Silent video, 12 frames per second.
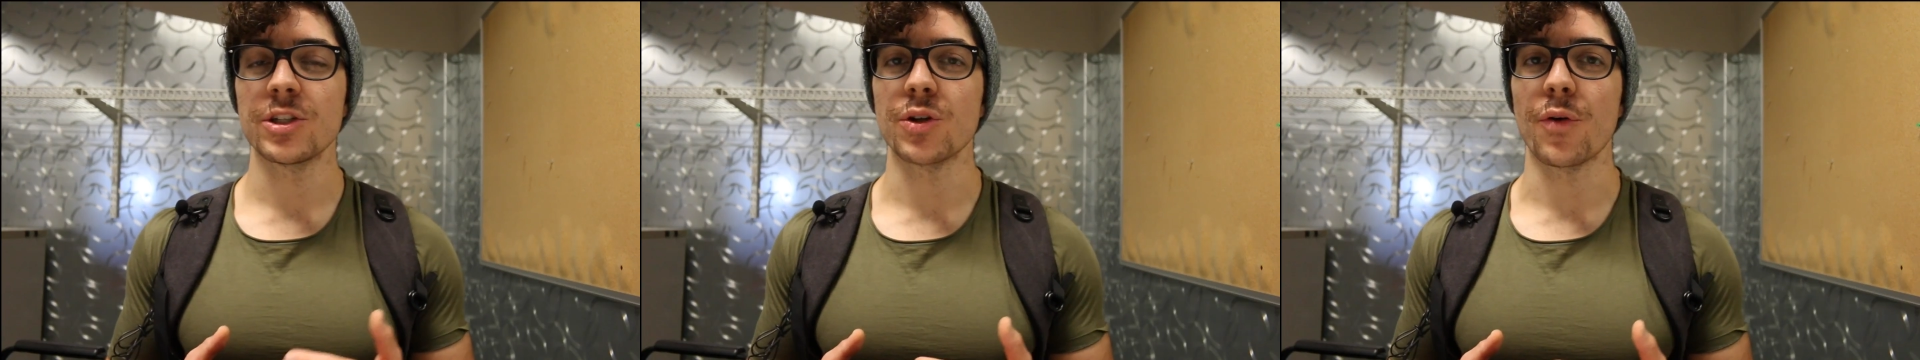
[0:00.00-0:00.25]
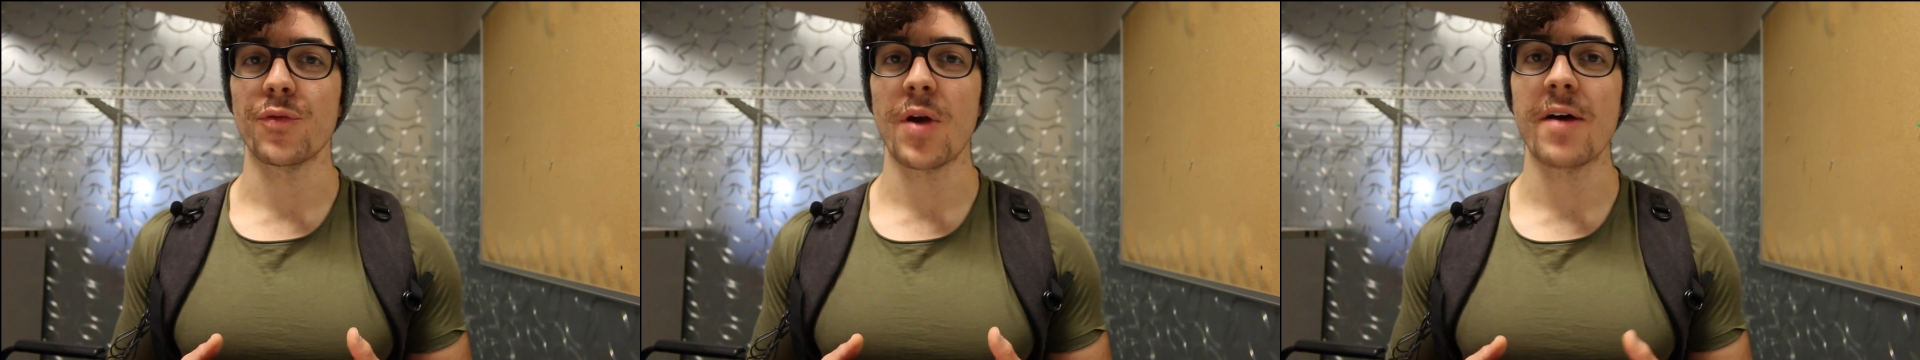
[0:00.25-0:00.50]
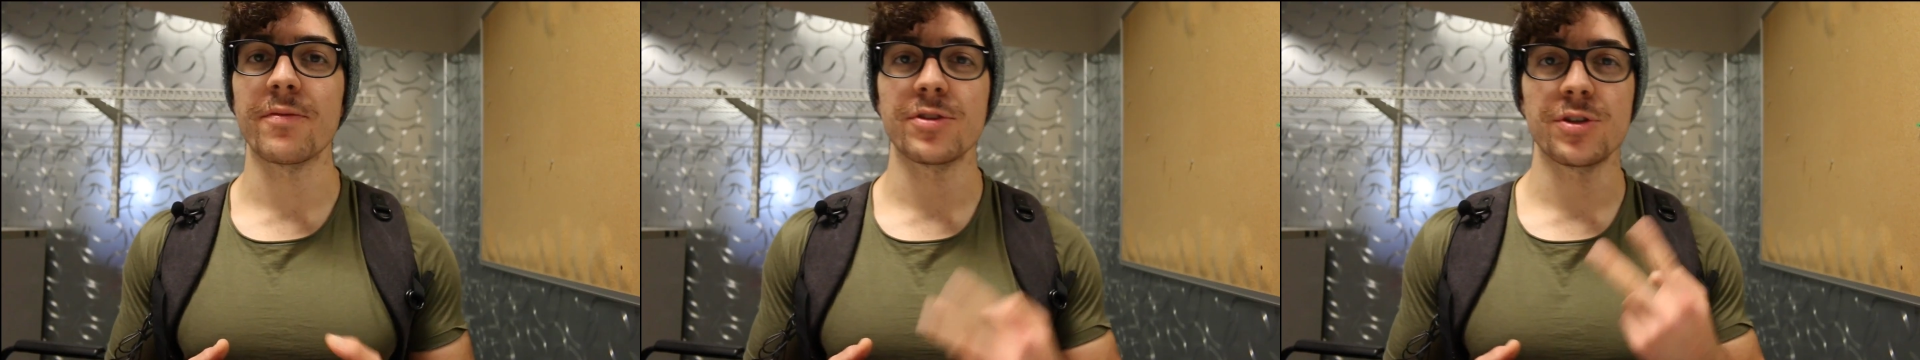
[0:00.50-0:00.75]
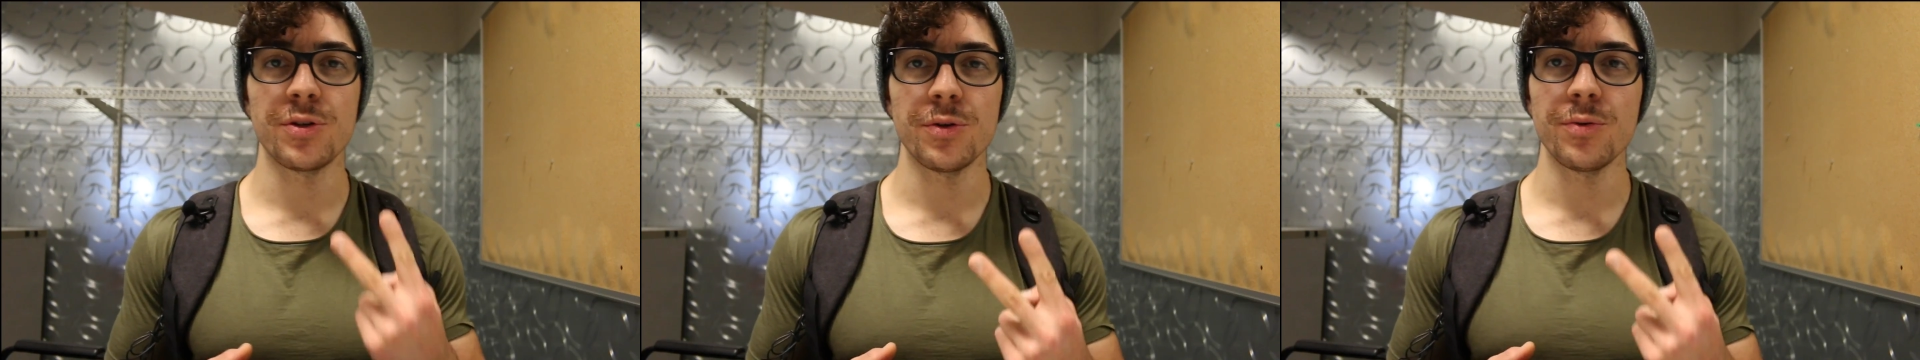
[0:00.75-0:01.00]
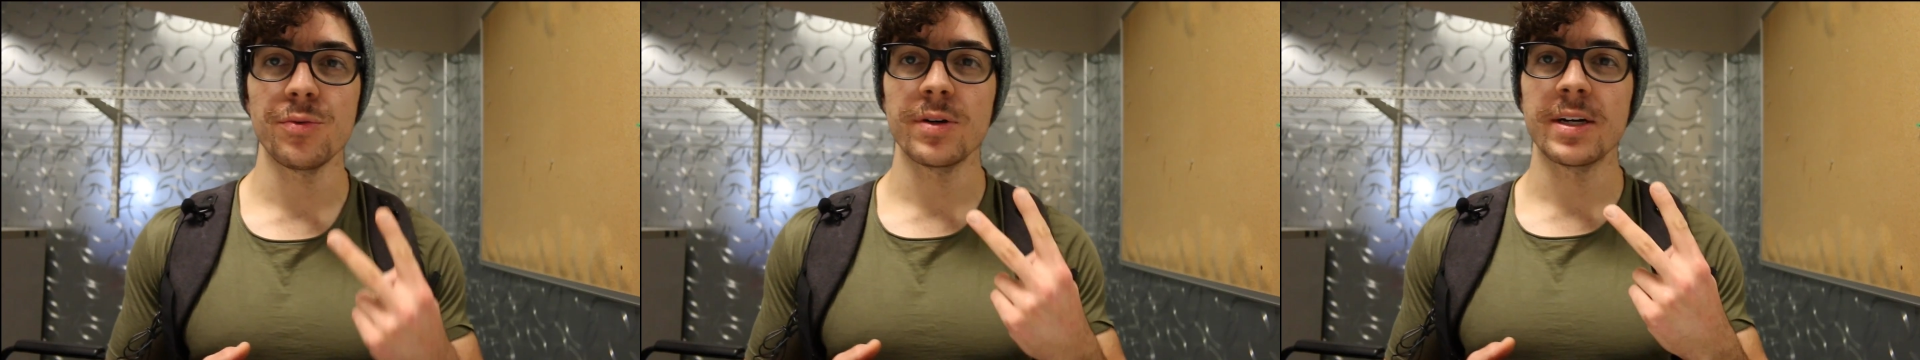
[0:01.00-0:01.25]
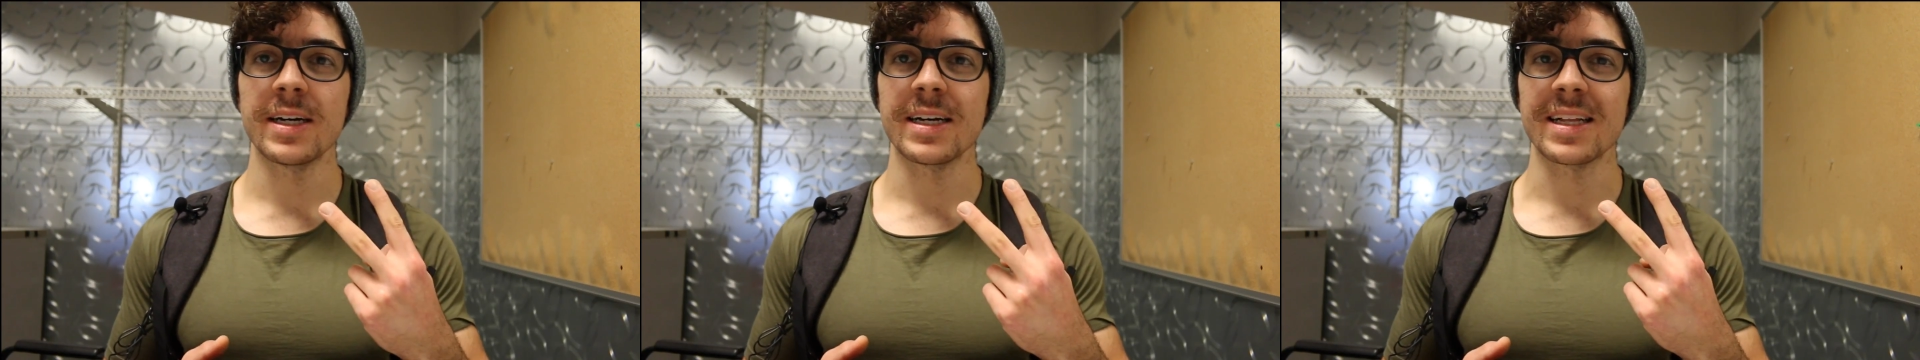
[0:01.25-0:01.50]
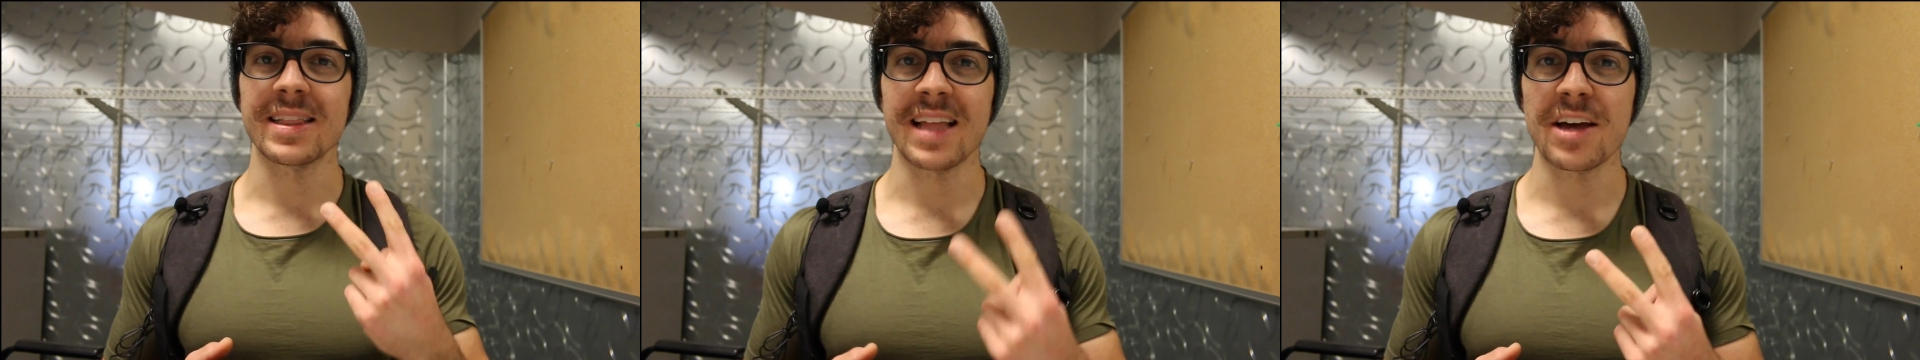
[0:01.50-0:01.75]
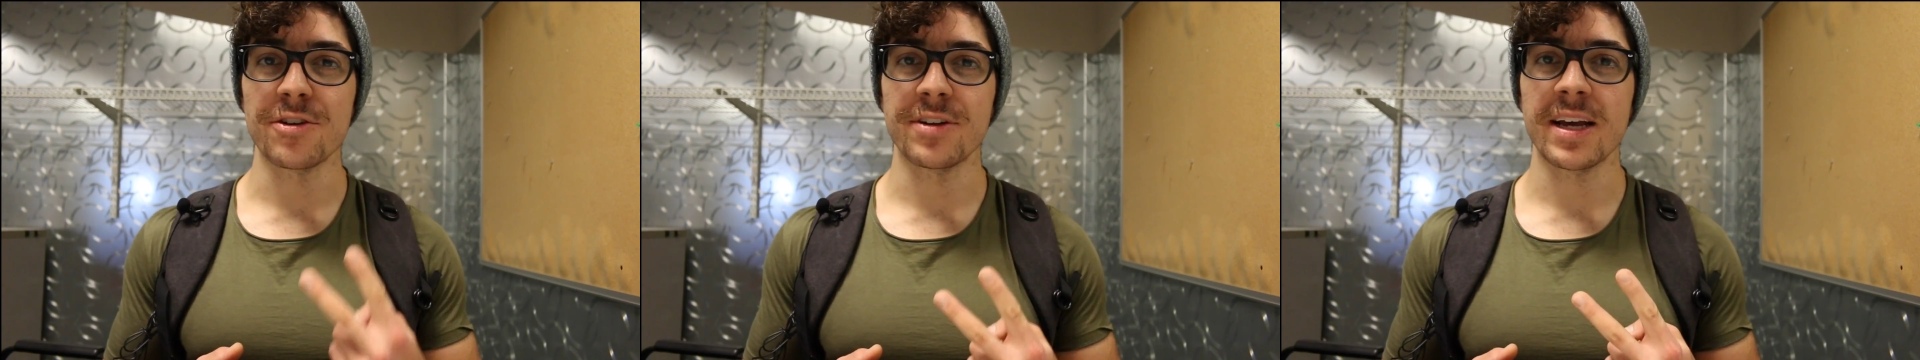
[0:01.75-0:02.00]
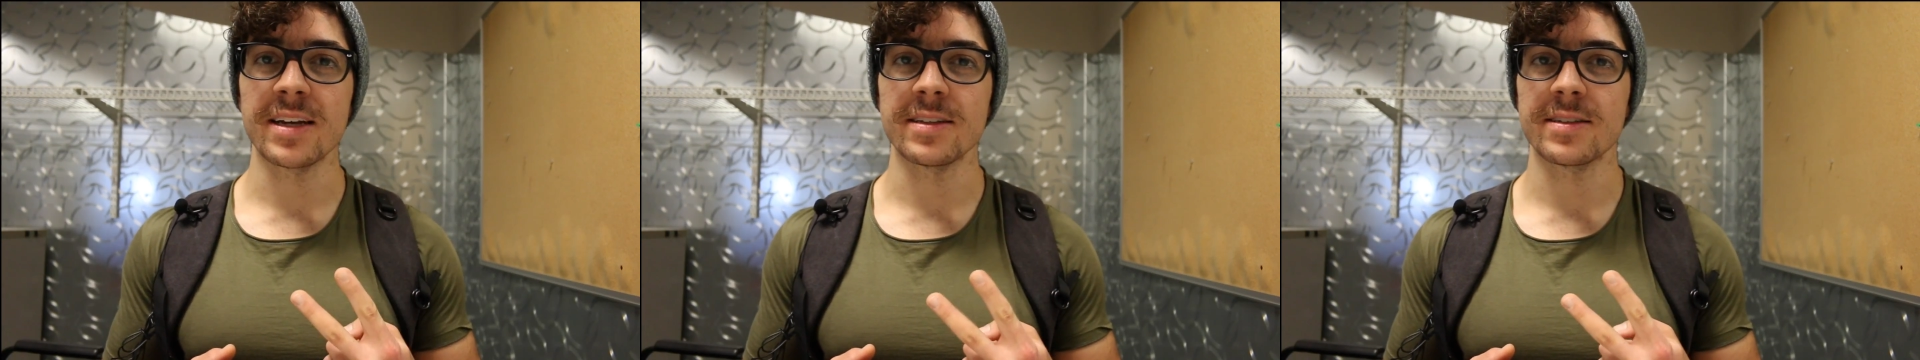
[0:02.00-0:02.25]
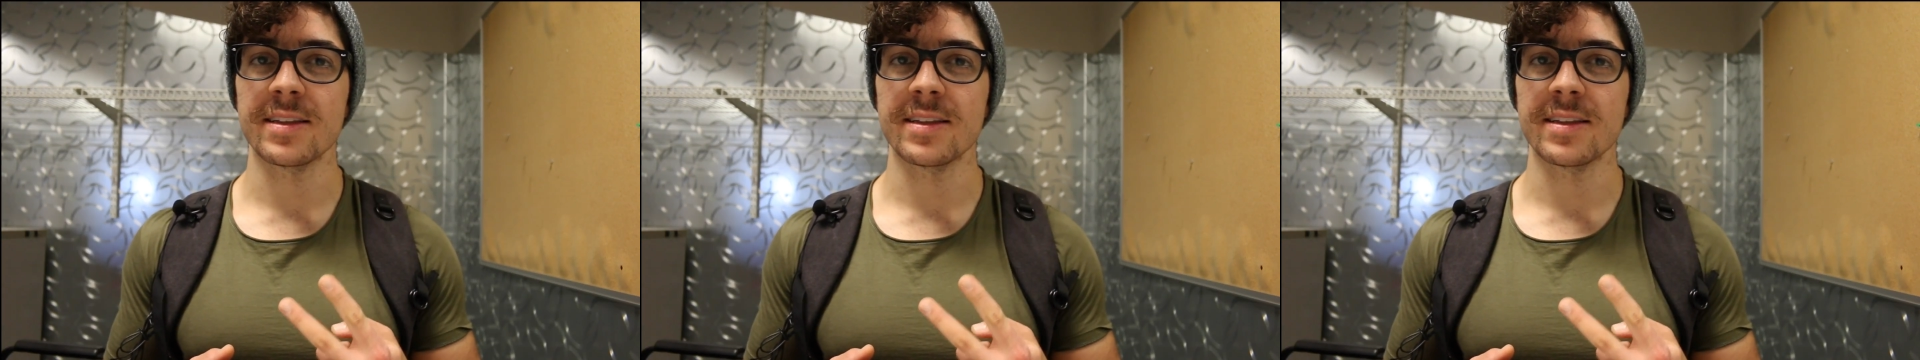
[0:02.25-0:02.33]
So if you have 2 lighter days,